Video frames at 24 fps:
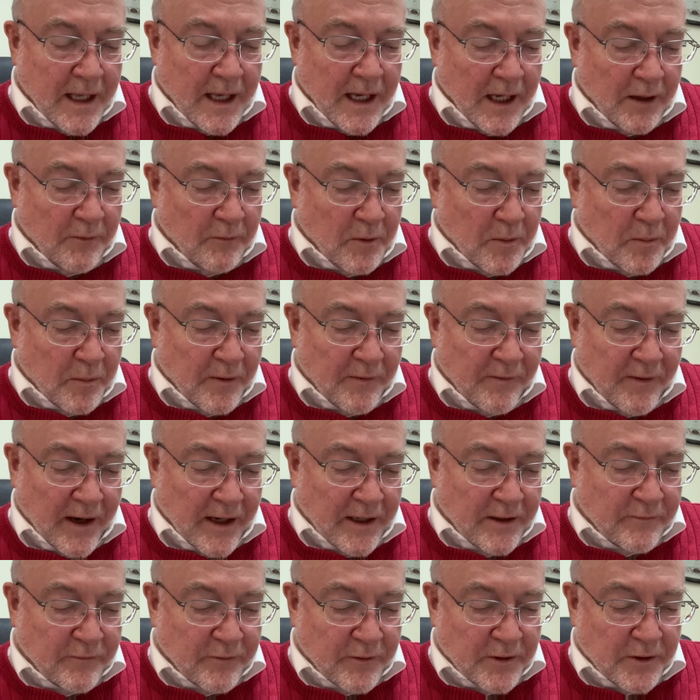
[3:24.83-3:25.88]
I will
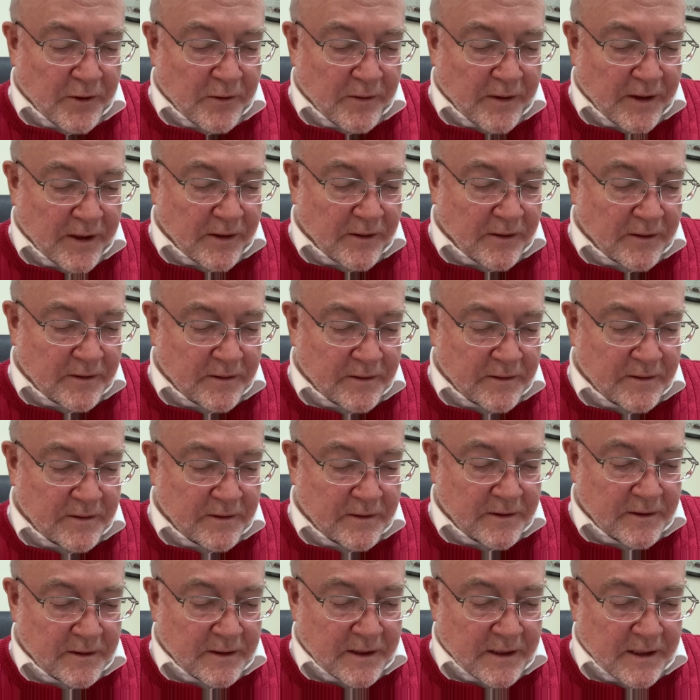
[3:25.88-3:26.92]
provide for you here,
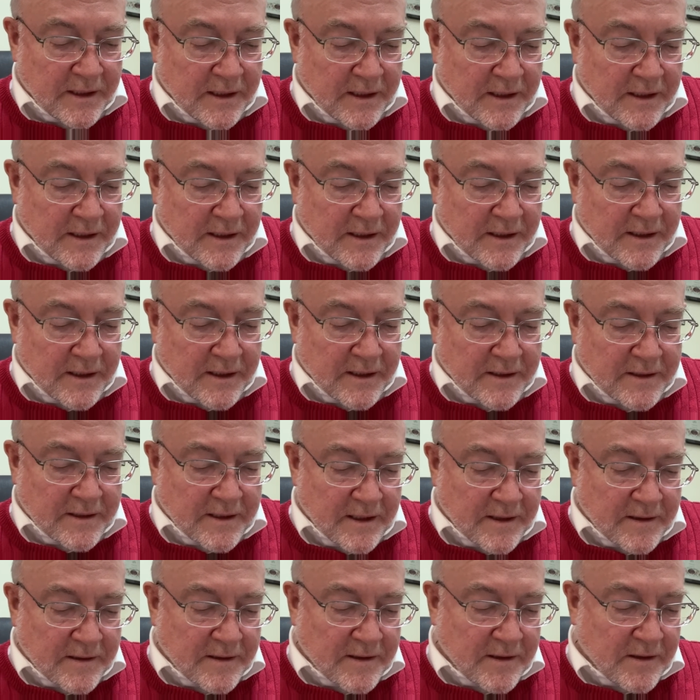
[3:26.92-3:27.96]

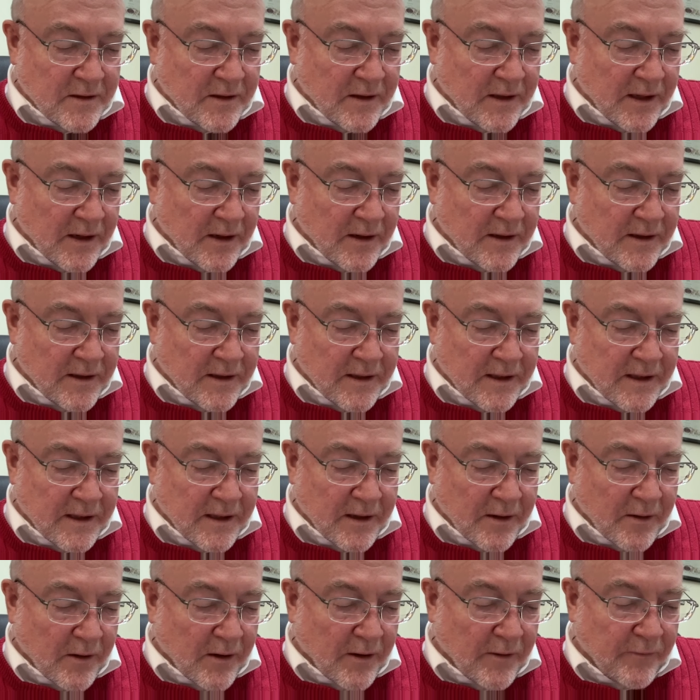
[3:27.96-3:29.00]
since
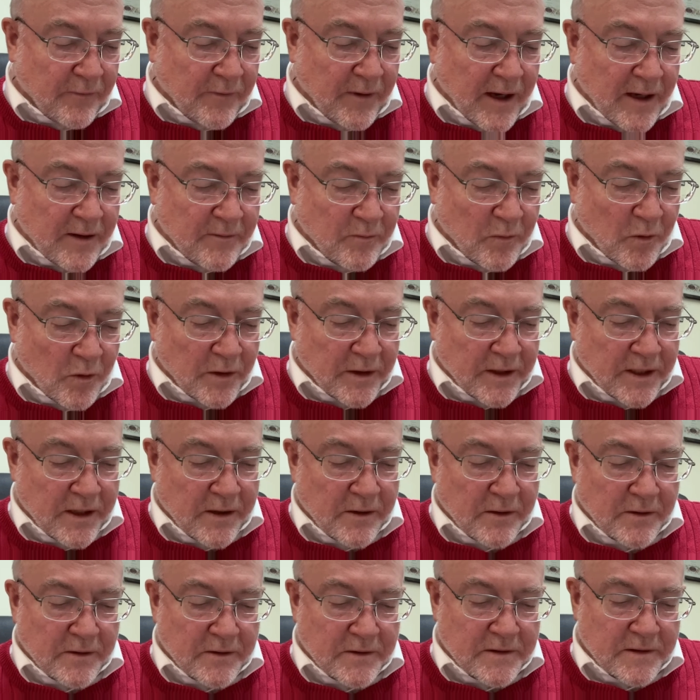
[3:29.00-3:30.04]
there are 5 more
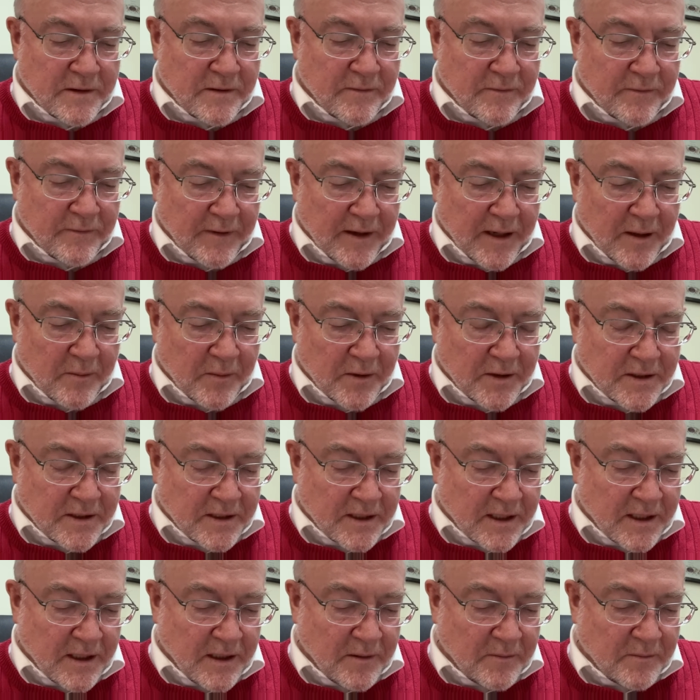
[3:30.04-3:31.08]
years of famine to
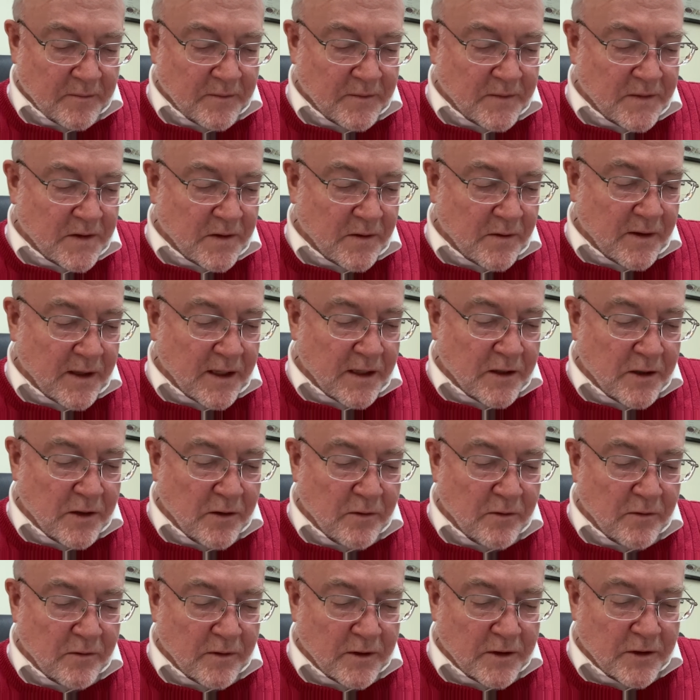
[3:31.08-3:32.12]
come, so that
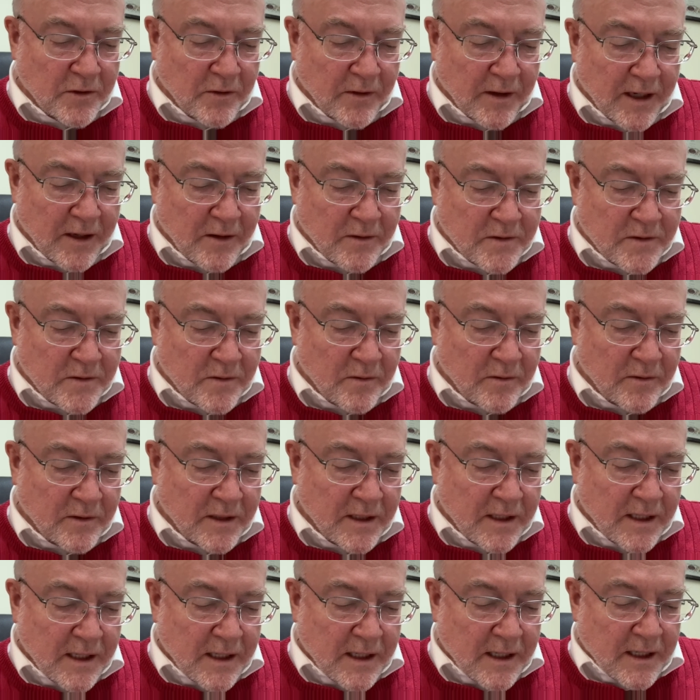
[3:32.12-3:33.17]
you and your household
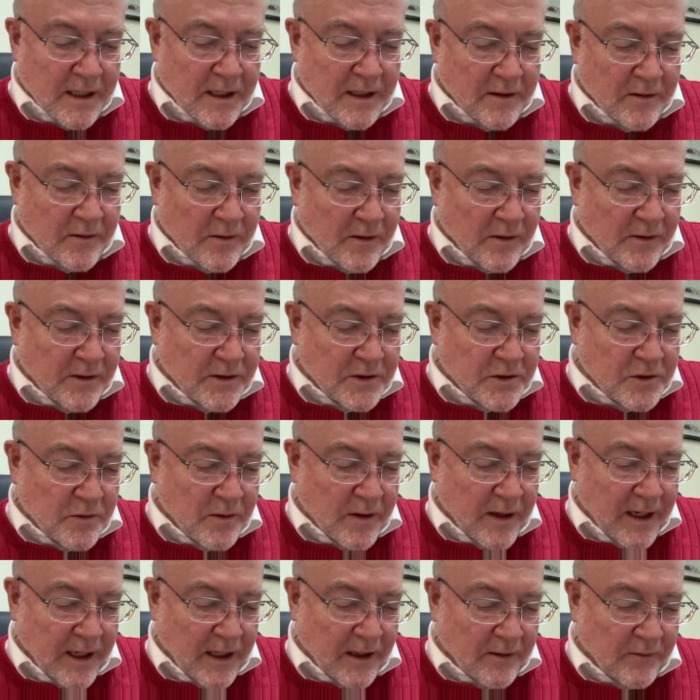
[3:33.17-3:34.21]
and all that you
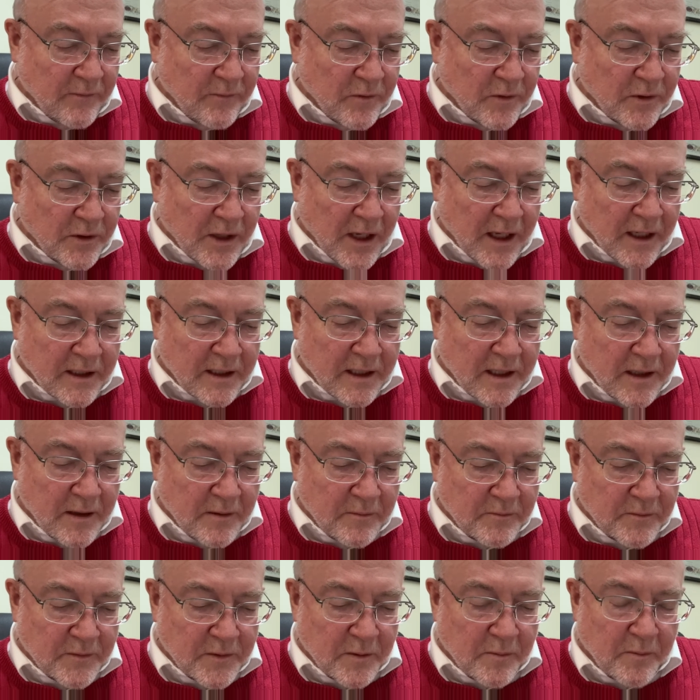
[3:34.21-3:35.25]
have will not
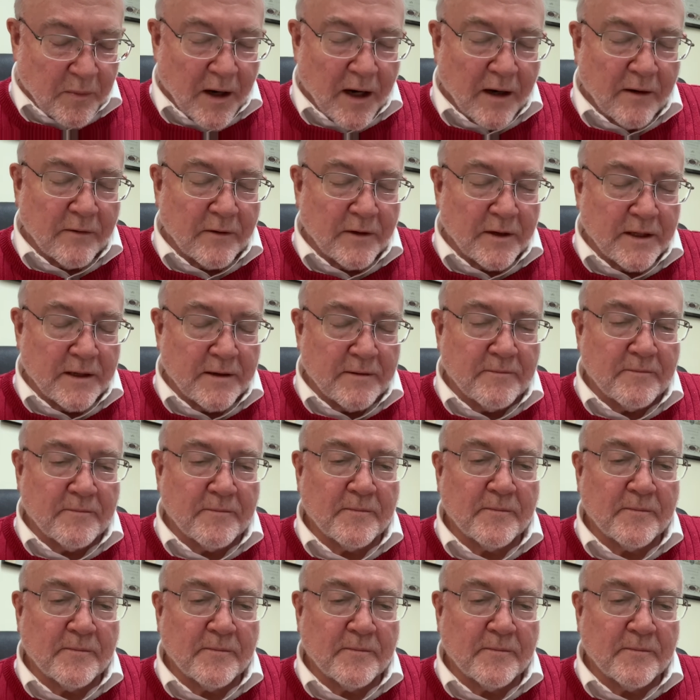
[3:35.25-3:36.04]
come to poverty.'